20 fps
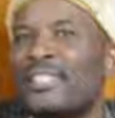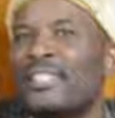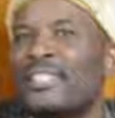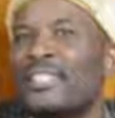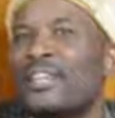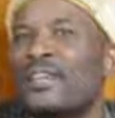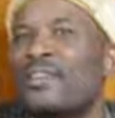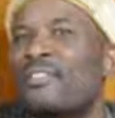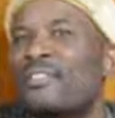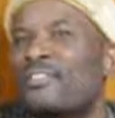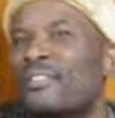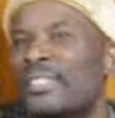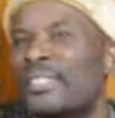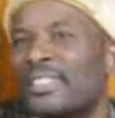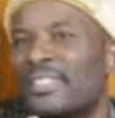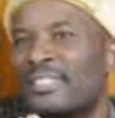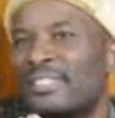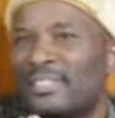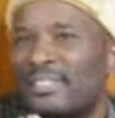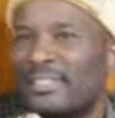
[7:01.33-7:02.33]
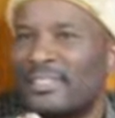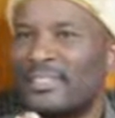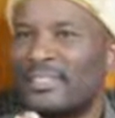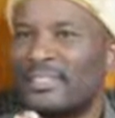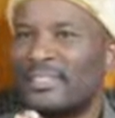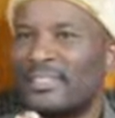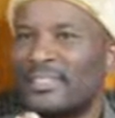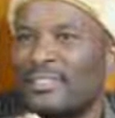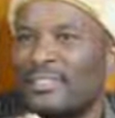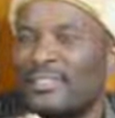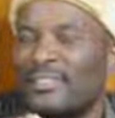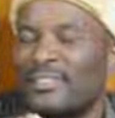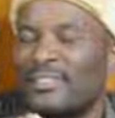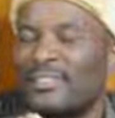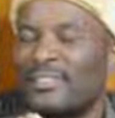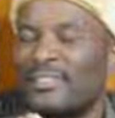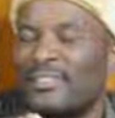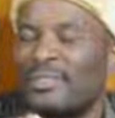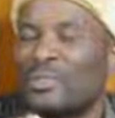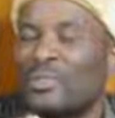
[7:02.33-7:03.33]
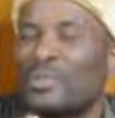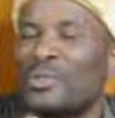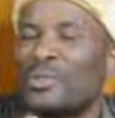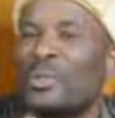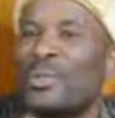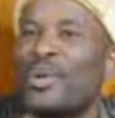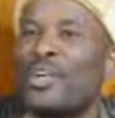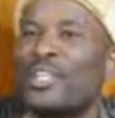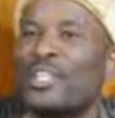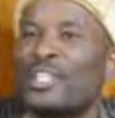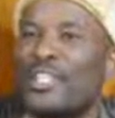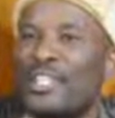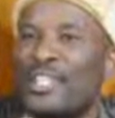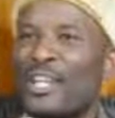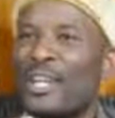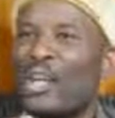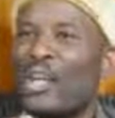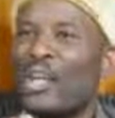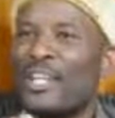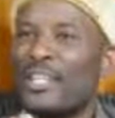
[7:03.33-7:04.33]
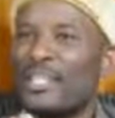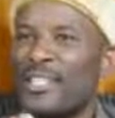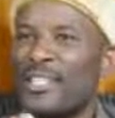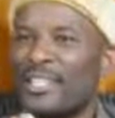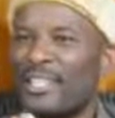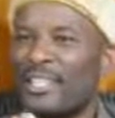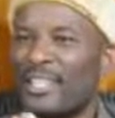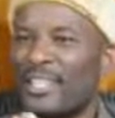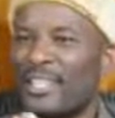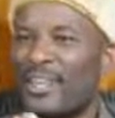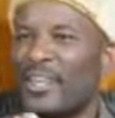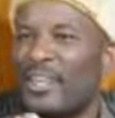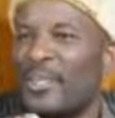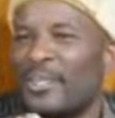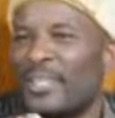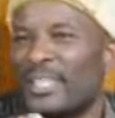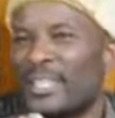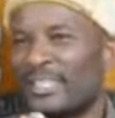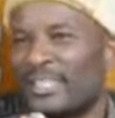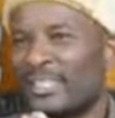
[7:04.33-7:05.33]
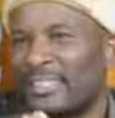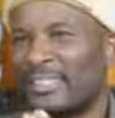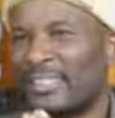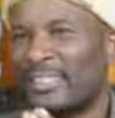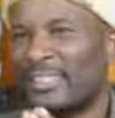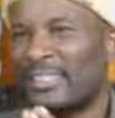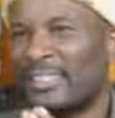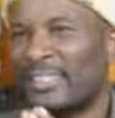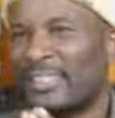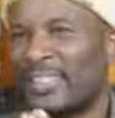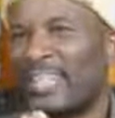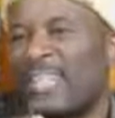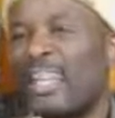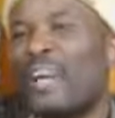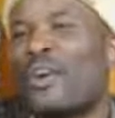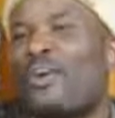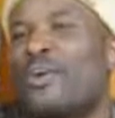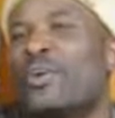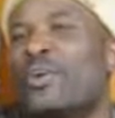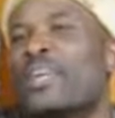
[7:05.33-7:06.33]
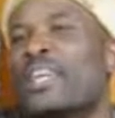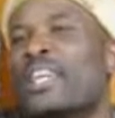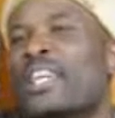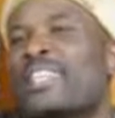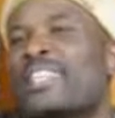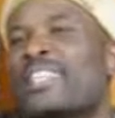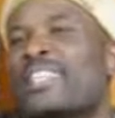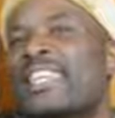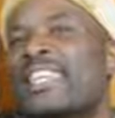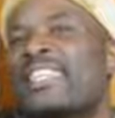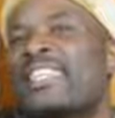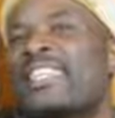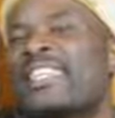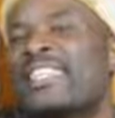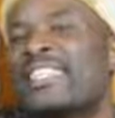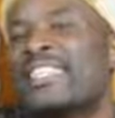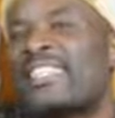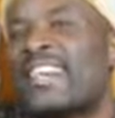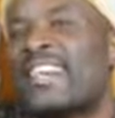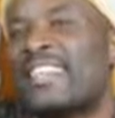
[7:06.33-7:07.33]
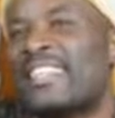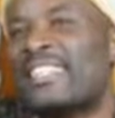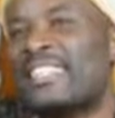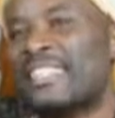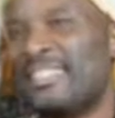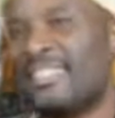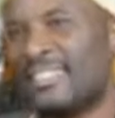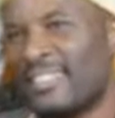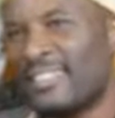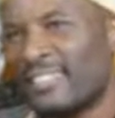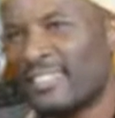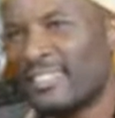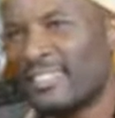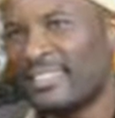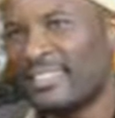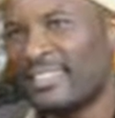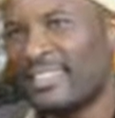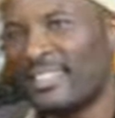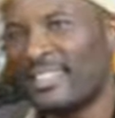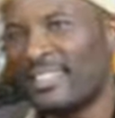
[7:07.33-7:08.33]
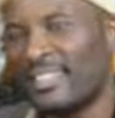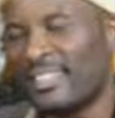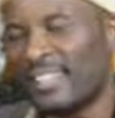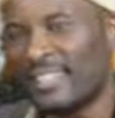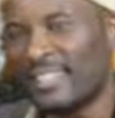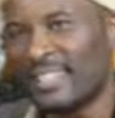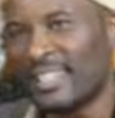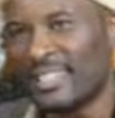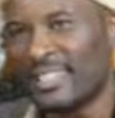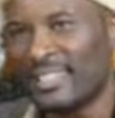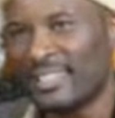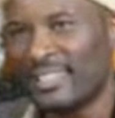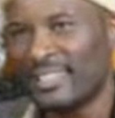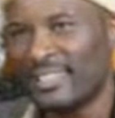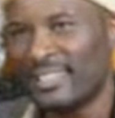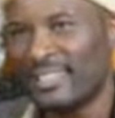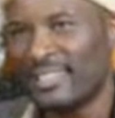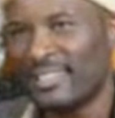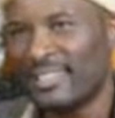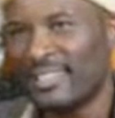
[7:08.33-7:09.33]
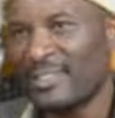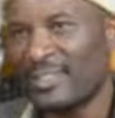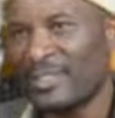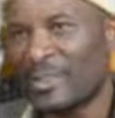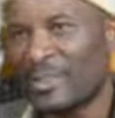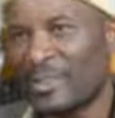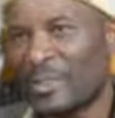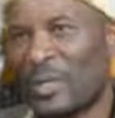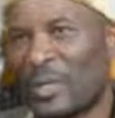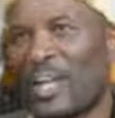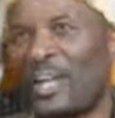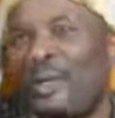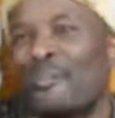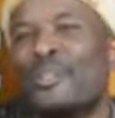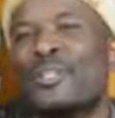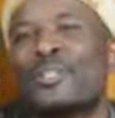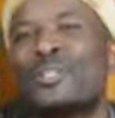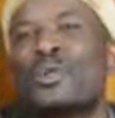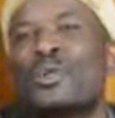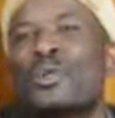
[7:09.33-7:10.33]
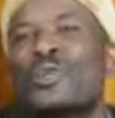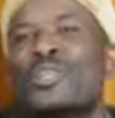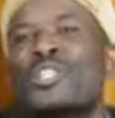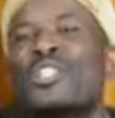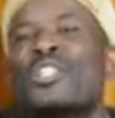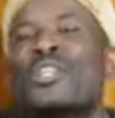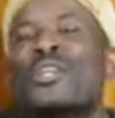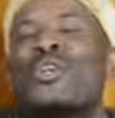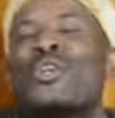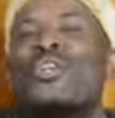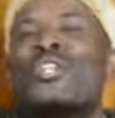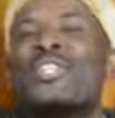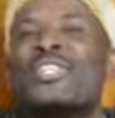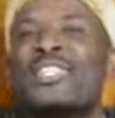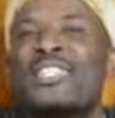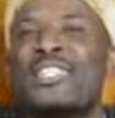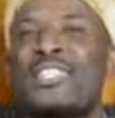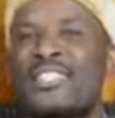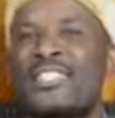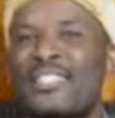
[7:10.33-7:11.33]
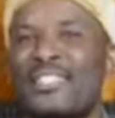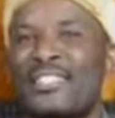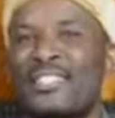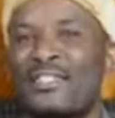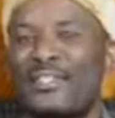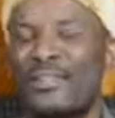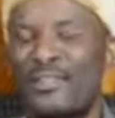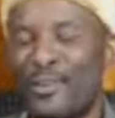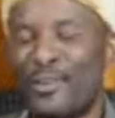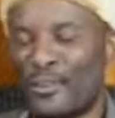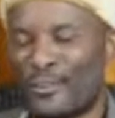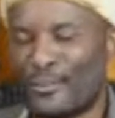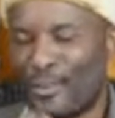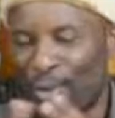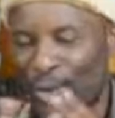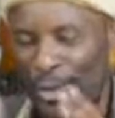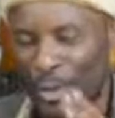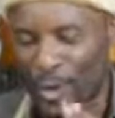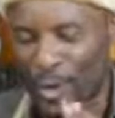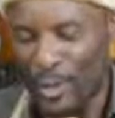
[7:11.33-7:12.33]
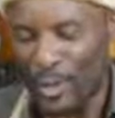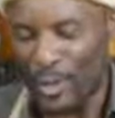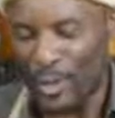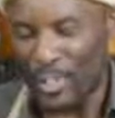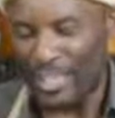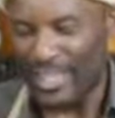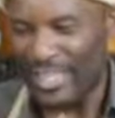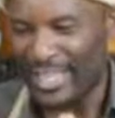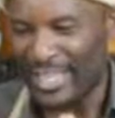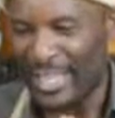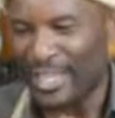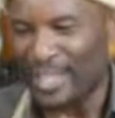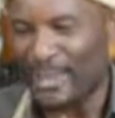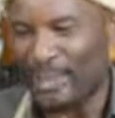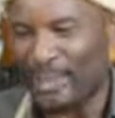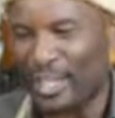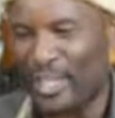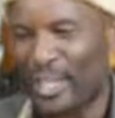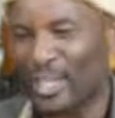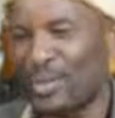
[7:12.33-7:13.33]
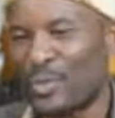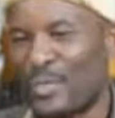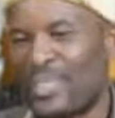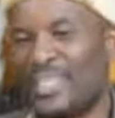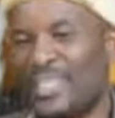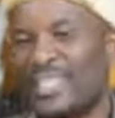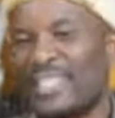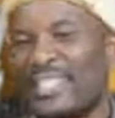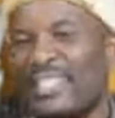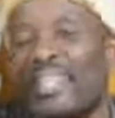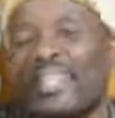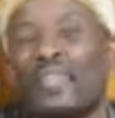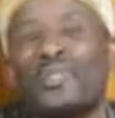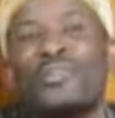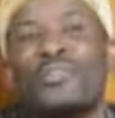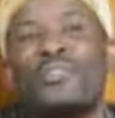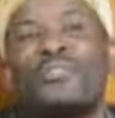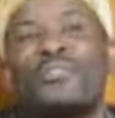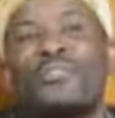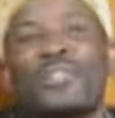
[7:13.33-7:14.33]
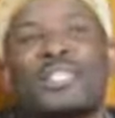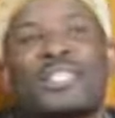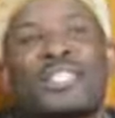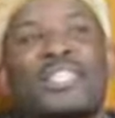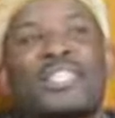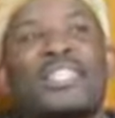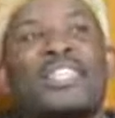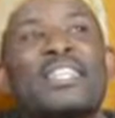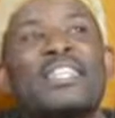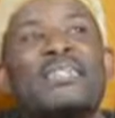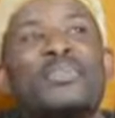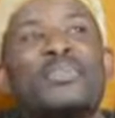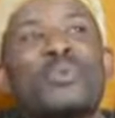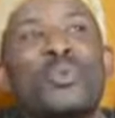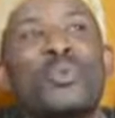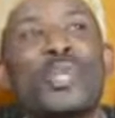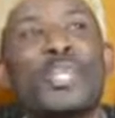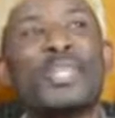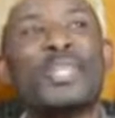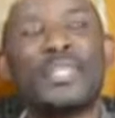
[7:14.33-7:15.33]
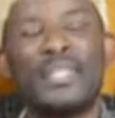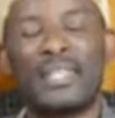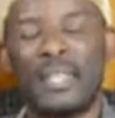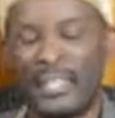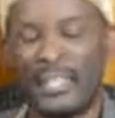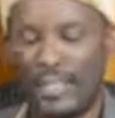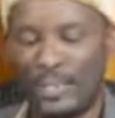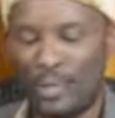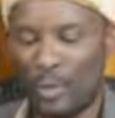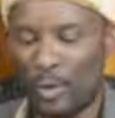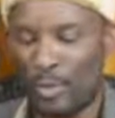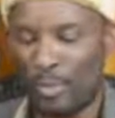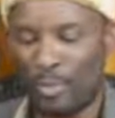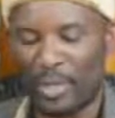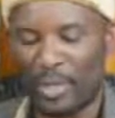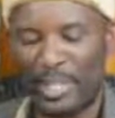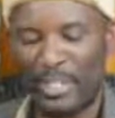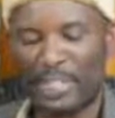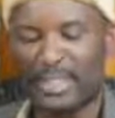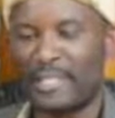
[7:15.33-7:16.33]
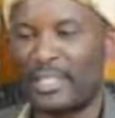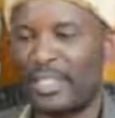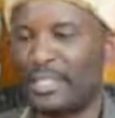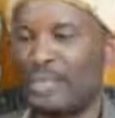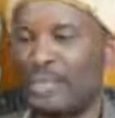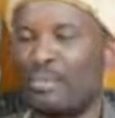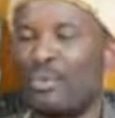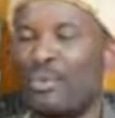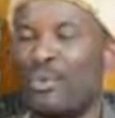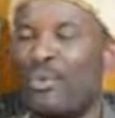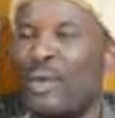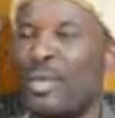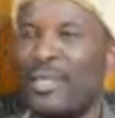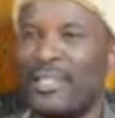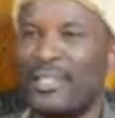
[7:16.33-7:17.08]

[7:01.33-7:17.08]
Jehovah, who's God, the Lord, the owner, who then sent his son, Jesus, to come and cross the roads of all this nightmare that we see, that we foresee. There is weak, there is oppressed, there is poor.